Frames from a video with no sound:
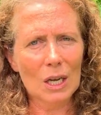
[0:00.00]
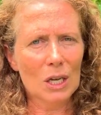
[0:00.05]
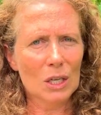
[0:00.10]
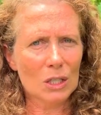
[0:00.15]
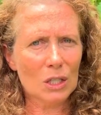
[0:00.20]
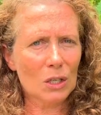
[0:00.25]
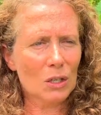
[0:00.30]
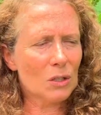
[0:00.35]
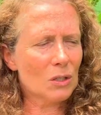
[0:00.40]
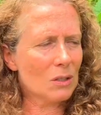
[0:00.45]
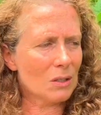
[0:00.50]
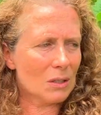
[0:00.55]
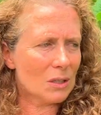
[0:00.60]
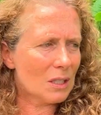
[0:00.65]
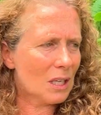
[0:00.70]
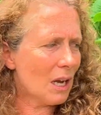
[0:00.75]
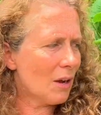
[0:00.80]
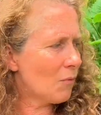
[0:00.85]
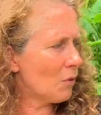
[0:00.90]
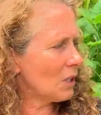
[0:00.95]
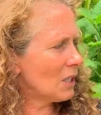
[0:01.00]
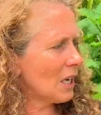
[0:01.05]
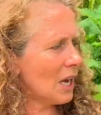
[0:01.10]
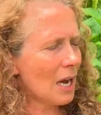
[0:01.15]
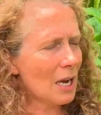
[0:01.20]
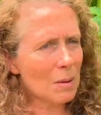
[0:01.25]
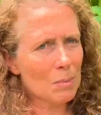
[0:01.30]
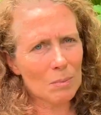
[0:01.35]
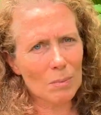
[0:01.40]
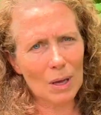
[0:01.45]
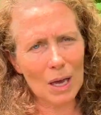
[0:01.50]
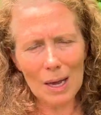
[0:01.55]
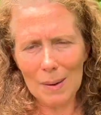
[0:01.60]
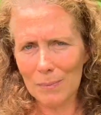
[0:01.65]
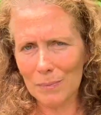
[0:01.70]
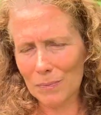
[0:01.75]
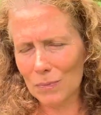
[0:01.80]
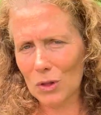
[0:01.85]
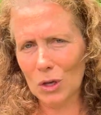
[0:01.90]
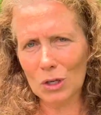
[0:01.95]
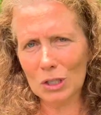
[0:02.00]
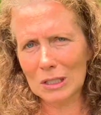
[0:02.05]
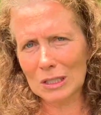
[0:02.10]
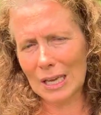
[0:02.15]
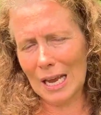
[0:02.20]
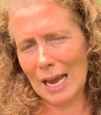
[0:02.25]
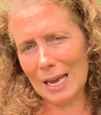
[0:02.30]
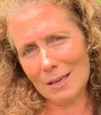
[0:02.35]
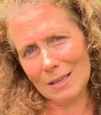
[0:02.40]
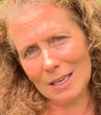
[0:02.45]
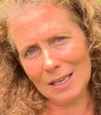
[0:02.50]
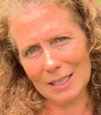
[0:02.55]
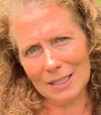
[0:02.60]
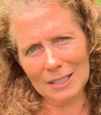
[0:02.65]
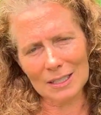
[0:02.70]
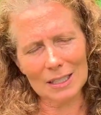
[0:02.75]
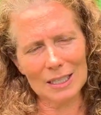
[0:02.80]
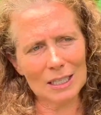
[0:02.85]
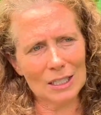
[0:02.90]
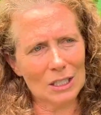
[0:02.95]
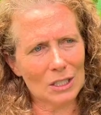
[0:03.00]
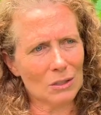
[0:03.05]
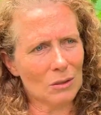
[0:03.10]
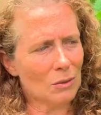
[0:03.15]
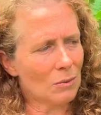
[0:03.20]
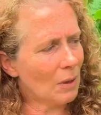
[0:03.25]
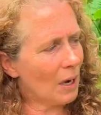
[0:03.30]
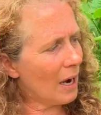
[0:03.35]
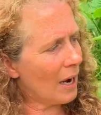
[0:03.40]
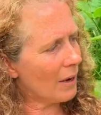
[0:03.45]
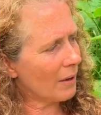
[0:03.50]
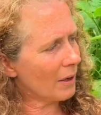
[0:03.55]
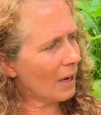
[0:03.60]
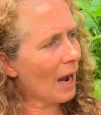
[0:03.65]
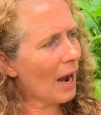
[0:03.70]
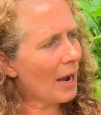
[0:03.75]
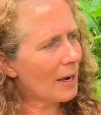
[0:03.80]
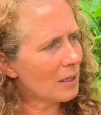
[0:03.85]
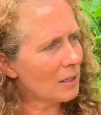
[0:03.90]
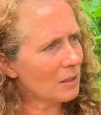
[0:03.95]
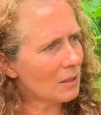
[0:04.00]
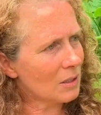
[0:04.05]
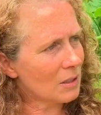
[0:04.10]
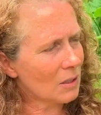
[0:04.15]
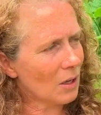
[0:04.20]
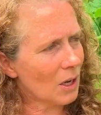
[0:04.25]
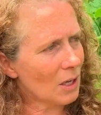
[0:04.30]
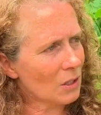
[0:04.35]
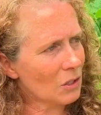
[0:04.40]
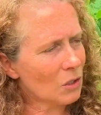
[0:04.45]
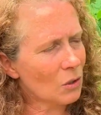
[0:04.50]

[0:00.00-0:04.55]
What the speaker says: So say if we take those ethics into our garden design.